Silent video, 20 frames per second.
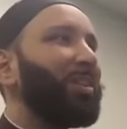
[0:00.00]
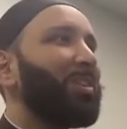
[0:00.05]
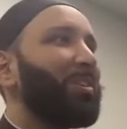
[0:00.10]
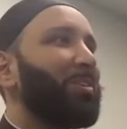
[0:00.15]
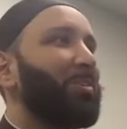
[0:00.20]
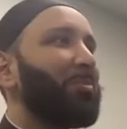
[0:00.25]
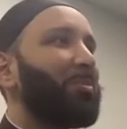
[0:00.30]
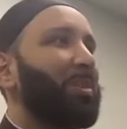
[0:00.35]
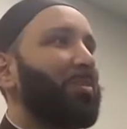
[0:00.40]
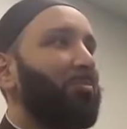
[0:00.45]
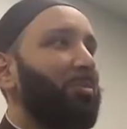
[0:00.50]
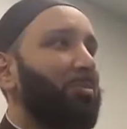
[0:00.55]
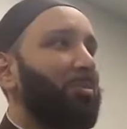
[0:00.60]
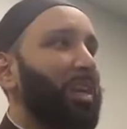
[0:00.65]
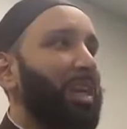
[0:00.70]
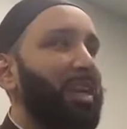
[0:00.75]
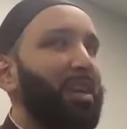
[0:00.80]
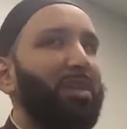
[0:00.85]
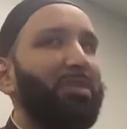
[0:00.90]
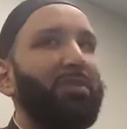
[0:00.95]
You know, when, when
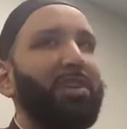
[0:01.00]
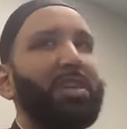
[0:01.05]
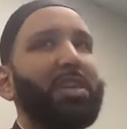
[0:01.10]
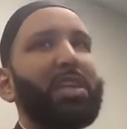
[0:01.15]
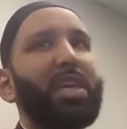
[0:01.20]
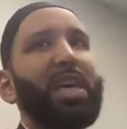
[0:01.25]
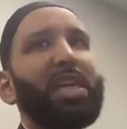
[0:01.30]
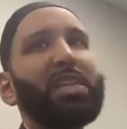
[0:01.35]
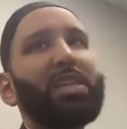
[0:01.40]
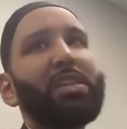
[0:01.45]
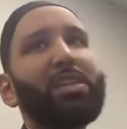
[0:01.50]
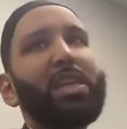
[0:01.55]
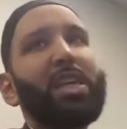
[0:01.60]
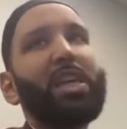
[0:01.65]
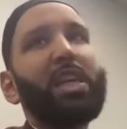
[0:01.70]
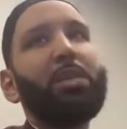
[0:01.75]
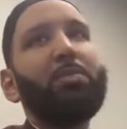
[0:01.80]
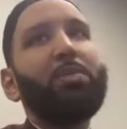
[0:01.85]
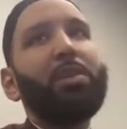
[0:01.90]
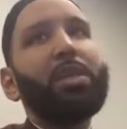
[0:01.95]
we hear of a janazah
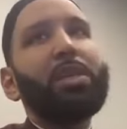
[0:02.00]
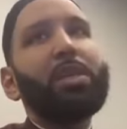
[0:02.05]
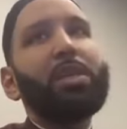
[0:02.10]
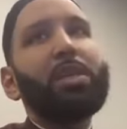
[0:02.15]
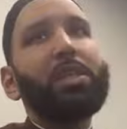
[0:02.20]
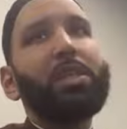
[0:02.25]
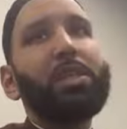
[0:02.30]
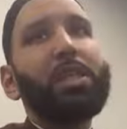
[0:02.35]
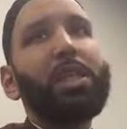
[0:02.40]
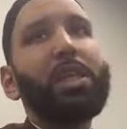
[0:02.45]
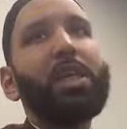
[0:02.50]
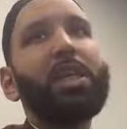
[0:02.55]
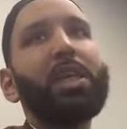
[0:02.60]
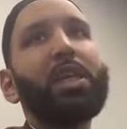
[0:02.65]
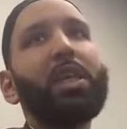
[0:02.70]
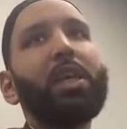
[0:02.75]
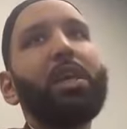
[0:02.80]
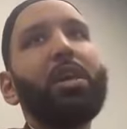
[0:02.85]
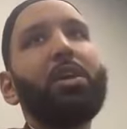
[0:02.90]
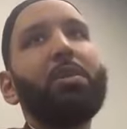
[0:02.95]
taking place in the city,
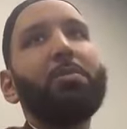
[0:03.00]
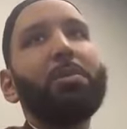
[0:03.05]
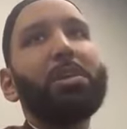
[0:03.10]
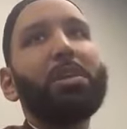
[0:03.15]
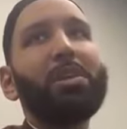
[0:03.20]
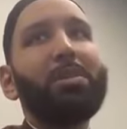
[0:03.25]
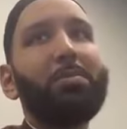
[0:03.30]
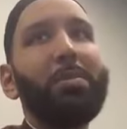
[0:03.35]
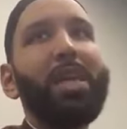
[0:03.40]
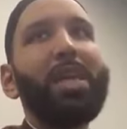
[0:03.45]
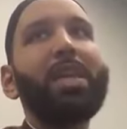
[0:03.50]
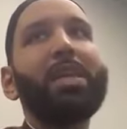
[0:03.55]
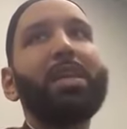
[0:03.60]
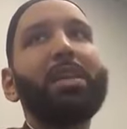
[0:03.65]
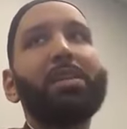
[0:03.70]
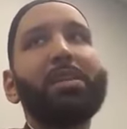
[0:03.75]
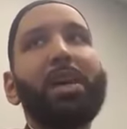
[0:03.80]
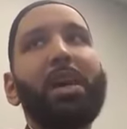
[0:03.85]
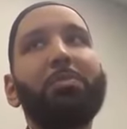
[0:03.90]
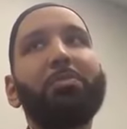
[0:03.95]
we should make an
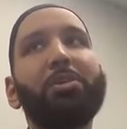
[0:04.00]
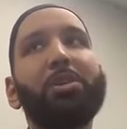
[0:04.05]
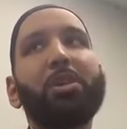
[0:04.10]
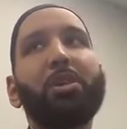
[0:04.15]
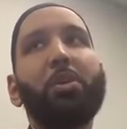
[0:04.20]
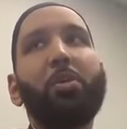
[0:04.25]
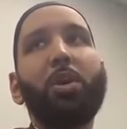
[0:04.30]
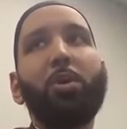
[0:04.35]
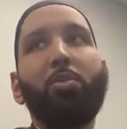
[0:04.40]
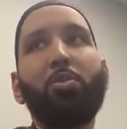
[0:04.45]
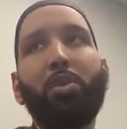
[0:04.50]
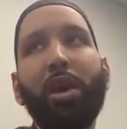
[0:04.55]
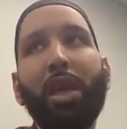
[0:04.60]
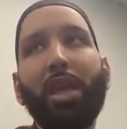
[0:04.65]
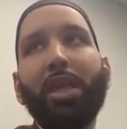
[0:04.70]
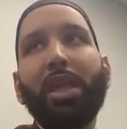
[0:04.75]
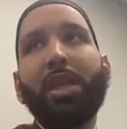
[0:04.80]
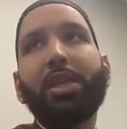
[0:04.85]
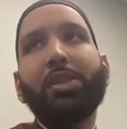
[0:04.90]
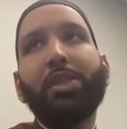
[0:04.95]
attempt to go and
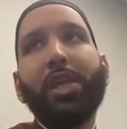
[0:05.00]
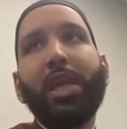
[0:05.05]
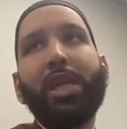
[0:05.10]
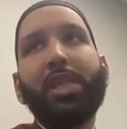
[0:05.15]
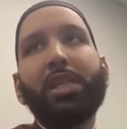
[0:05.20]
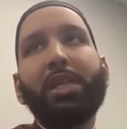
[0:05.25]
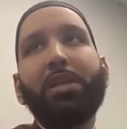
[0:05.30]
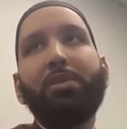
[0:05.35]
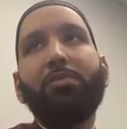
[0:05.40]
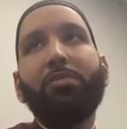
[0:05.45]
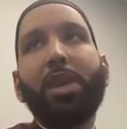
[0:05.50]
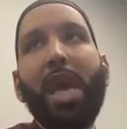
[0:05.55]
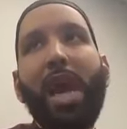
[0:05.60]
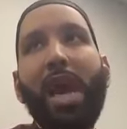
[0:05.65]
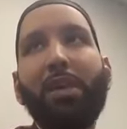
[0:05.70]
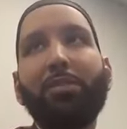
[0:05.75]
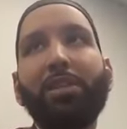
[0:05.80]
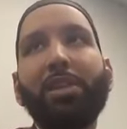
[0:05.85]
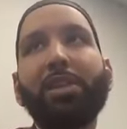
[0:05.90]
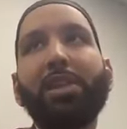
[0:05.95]
pray that janazah. And if we
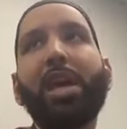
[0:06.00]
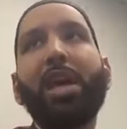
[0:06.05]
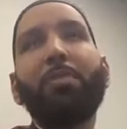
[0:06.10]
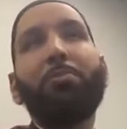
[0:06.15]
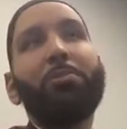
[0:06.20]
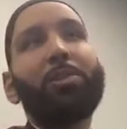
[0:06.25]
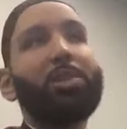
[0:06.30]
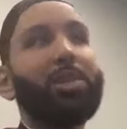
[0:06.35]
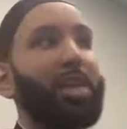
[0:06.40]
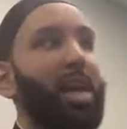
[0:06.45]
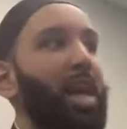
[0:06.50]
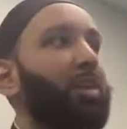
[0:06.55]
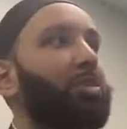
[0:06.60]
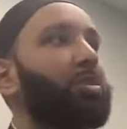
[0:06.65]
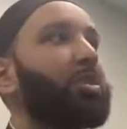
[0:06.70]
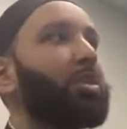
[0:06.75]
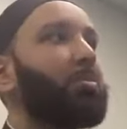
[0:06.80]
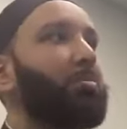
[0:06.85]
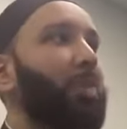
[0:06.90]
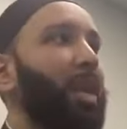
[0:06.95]
have the time, we should
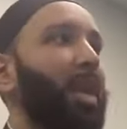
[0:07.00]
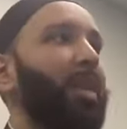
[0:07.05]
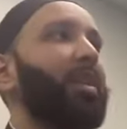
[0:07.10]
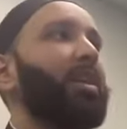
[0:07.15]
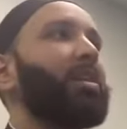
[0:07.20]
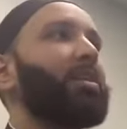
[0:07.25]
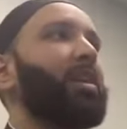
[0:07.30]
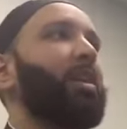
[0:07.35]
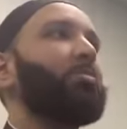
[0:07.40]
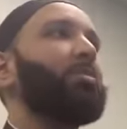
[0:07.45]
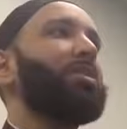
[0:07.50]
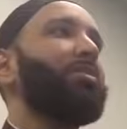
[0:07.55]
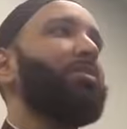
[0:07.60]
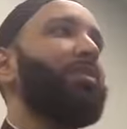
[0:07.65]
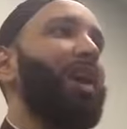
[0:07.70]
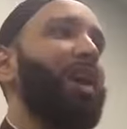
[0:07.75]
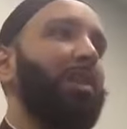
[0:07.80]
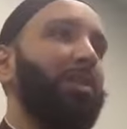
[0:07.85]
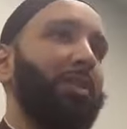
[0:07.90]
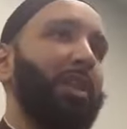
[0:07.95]
actually make the attempt to
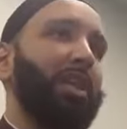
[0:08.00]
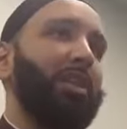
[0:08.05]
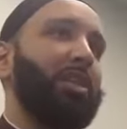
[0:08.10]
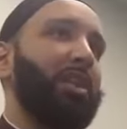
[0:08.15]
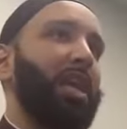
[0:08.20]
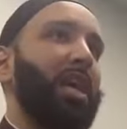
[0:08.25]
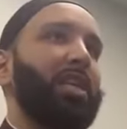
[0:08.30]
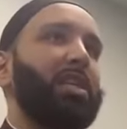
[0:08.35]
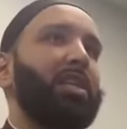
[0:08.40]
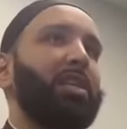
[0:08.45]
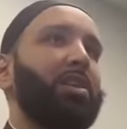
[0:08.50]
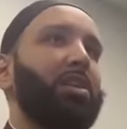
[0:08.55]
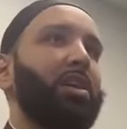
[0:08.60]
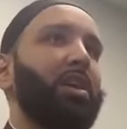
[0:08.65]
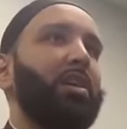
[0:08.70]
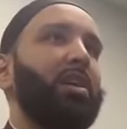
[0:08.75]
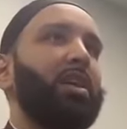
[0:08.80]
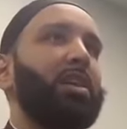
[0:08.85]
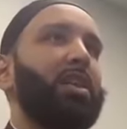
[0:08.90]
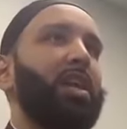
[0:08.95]
follow that janazah,
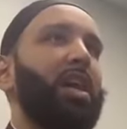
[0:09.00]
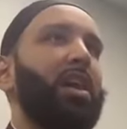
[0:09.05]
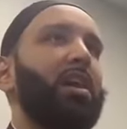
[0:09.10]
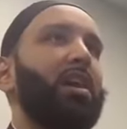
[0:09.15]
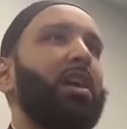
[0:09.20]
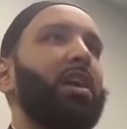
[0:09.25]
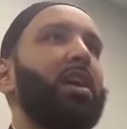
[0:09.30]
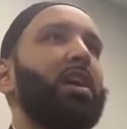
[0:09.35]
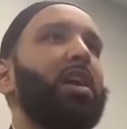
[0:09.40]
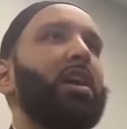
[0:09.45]
inshallah ta'ala.